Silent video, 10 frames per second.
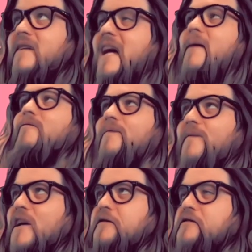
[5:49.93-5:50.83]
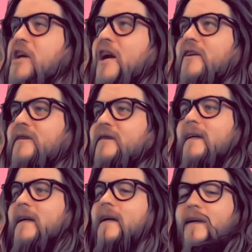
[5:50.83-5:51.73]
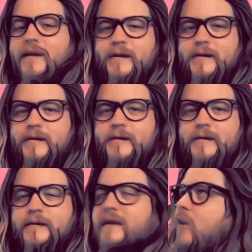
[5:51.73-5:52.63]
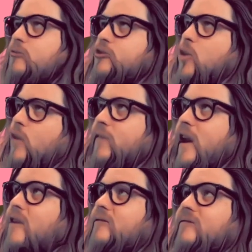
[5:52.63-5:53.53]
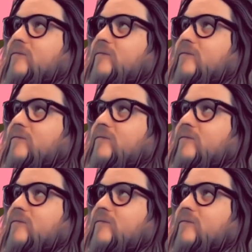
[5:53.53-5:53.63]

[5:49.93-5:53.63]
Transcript: Yep, thanks for sharing. Can I hold your trophy now?